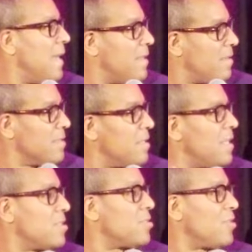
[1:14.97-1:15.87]
It doesn't
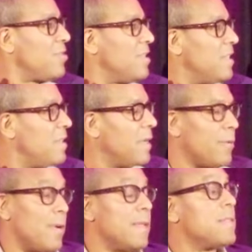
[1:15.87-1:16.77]
necessarily,
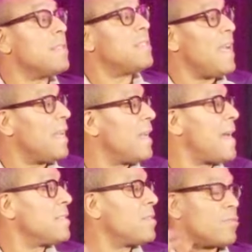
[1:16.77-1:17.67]
or to date, it
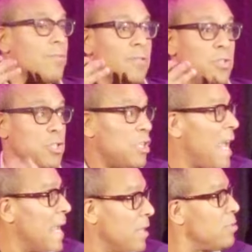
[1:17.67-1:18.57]
hasn't necessarily
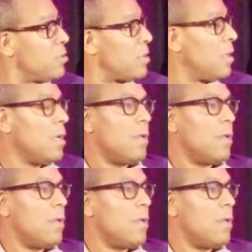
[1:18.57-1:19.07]
changed